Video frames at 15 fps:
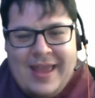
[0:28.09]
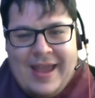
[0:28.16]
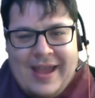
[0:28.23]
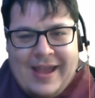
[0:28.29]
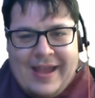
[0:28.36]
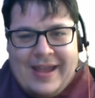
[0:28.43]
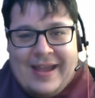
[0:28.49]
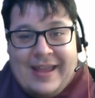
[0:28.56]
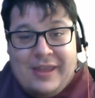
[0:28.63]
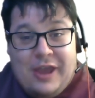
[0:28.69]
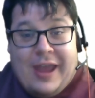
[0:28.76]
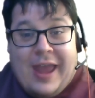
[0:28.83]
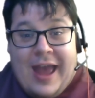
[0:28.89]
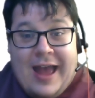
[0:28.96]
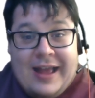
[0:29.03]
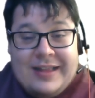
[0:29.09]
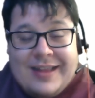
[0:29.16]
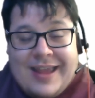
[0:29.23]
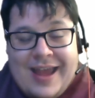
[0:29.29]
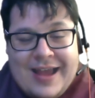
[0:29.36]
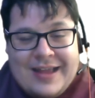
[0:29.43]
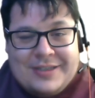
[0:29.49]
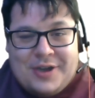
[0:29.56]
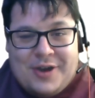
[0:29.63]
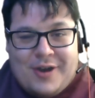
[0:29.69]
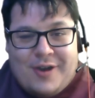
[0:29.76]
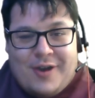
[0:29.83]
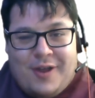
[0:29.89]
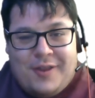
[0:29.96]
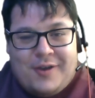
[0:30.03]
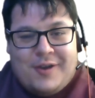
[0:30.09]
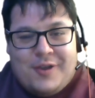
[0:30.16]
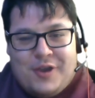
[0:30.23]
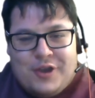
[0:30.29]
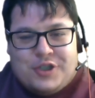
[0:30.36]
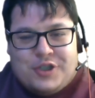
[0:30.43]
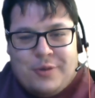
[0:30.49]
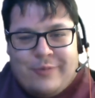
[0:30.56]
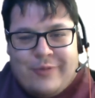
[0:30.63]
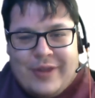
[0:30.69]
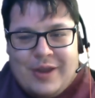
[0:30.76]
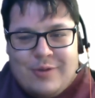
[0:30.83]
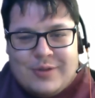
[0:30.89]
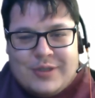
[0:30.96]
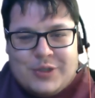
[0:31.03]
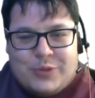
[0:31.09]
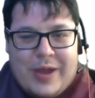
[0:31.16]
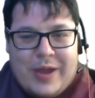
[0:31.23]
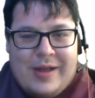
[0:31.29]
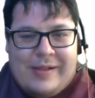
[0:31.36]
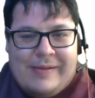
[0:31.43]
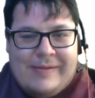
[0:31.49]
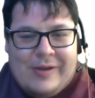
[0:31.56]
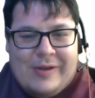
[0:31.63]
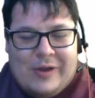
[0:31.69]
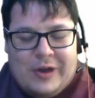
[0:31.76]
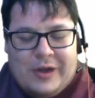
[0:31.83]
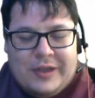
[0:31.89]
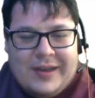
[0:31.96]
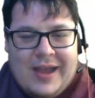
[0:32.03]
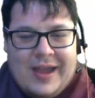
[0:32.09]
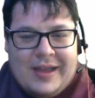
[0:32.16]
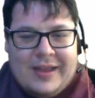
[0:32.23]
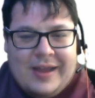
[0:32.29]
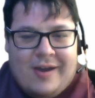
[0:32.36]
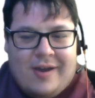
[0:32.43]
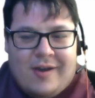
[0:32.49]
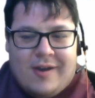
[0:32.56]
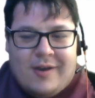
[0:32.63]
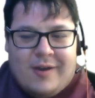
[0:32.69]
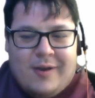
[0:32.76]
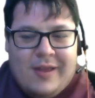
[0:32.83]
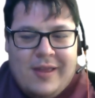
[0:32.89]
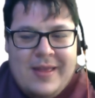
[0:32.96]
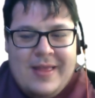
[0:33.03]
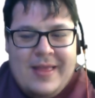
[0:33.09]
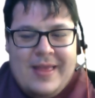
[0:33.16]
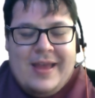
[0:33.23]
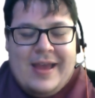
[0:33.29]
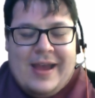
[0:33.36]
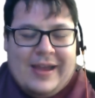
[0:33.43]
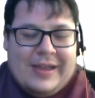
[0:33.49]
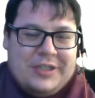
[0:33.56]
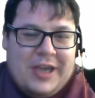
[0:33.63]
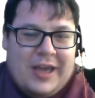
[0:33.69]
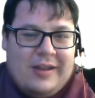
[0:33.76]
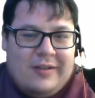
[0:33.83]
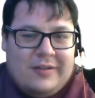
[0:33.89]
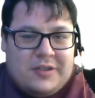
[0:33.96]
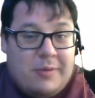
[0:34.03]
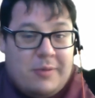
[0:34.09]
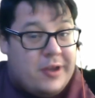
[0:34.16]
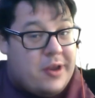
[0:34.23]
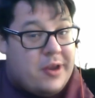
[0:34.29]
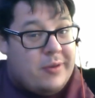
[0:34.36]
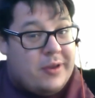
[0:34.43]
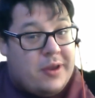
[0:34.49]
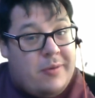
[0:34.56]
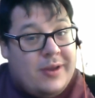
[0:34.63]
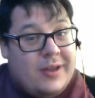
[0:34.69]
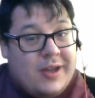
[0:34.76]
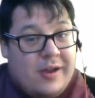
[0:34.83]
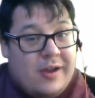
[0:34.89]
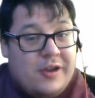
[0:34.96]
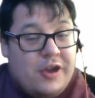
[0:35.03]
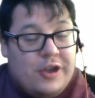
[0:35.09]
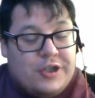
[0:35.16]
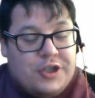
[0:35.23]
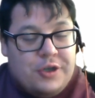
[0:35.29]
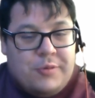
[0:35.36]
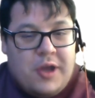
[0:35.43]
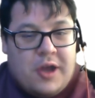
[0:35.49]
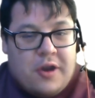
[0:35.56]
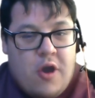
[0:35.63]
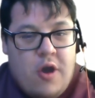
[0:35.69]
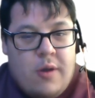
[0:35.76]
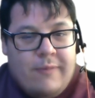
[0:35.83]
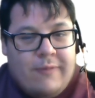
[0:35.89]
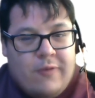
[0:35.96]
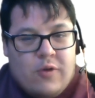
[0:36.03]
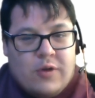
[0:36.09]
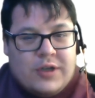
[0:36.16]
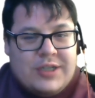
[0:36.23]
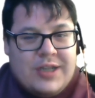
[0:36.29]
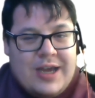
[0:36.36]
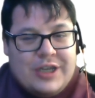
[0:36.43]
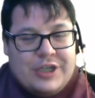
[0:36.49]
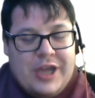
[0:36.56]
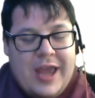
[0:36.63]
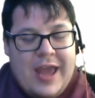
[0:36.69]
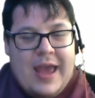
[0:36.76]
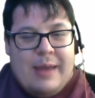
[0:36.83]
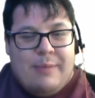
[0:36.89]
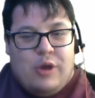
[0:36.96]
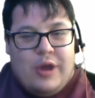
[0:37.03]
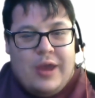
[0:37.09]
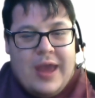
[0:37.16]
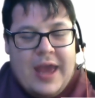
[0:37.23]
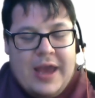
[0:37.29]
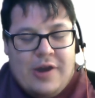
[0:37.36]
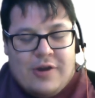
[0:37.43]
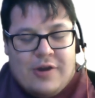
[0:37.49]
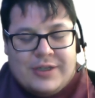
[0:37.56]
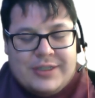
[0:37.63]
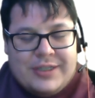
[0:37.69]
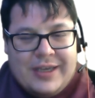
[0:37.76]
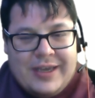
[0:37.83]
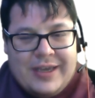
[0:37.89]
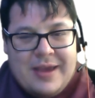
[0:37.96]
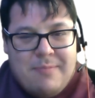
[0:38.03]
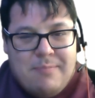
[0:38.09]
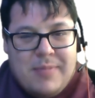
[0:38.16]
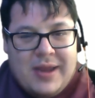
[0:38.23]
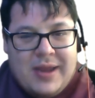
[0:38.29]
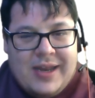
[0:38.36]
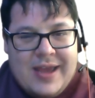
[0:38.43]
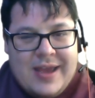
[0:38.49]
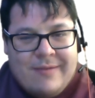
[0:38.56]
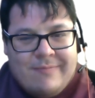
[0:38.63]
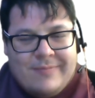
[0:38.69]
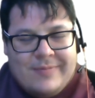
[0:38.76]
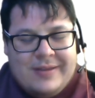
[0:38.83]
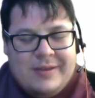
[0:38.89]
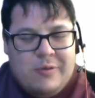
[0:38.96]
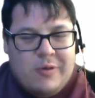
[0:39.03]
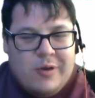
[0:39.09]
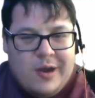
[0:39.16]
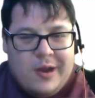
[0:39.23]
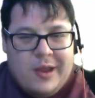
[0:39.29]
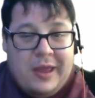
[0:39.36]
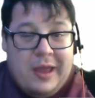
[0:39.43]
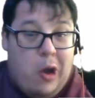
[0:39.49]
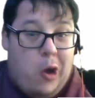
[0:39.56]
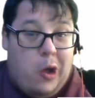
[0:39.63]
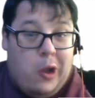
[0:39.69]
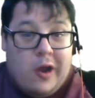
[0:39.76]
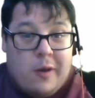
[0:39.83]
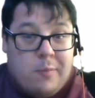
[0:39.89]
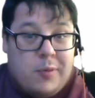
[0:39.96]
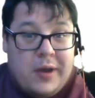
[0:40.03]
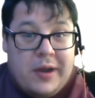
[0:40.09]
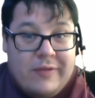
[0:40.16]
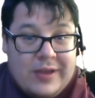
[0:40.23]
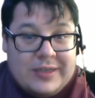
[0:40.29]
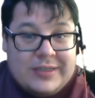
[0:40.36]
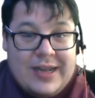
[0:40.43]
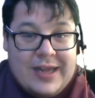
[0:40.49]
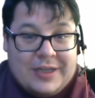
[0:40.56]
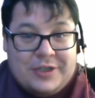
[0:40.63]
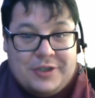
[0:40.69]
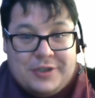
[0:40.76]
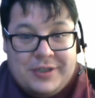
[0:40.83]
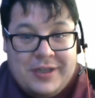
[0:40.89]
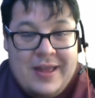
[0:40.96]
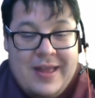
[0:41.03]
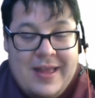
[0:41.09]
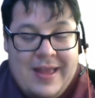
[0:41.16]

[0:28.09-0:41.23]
Uh, you can catch our other YouTube videos as well on uh, our uh, channel www.youtube.com forward slash MUARC media, where all our previous lectures